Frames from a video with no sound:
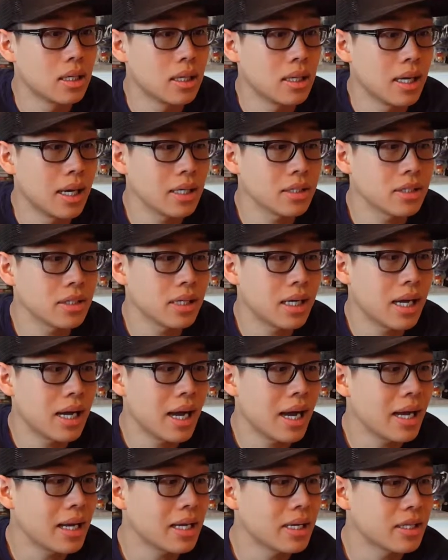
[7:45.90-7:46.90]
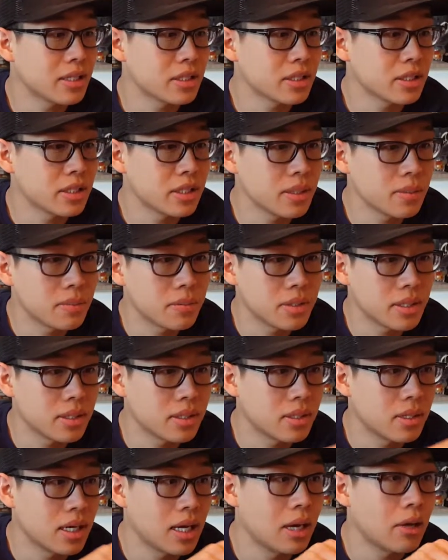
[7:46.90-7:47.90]
Actually, I kind of skipped
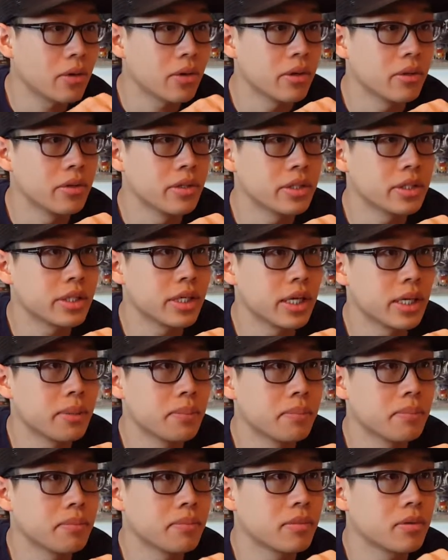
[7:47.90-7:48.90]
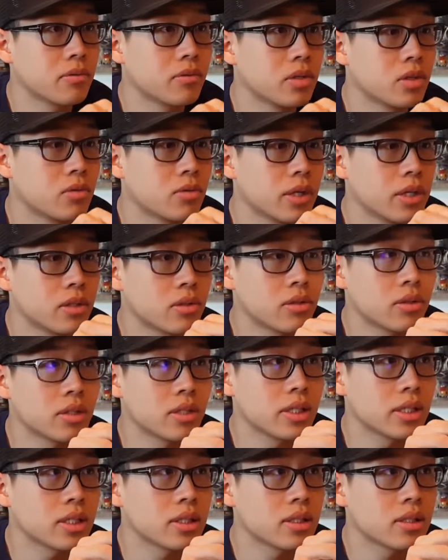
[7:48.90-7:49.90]
out on this game, Ridge Racer
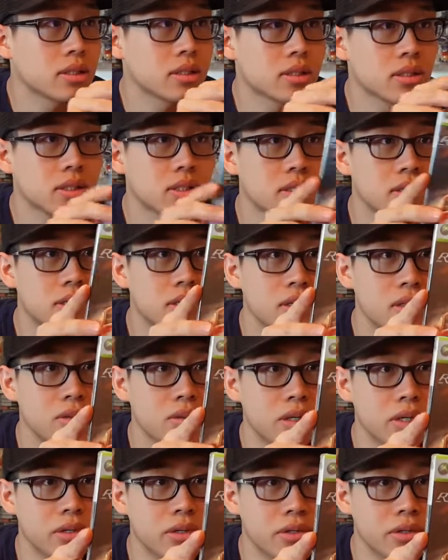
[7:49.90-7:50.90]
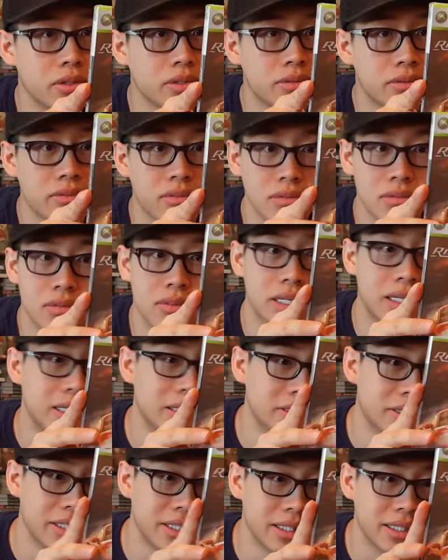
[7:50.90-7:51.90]
6. This is another one of those, like I
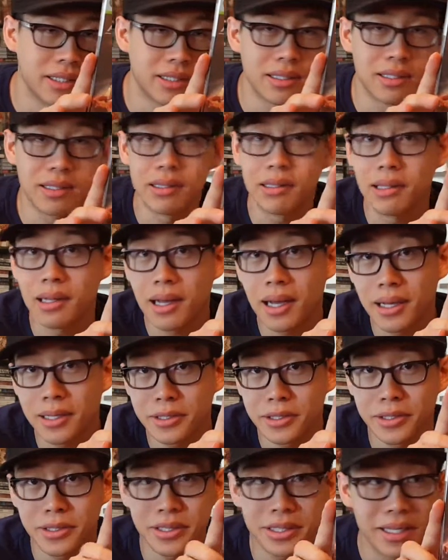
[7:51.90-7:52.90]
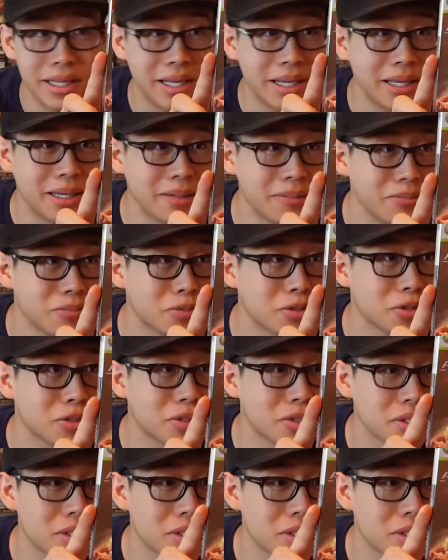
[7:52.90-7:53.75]
said, launch games.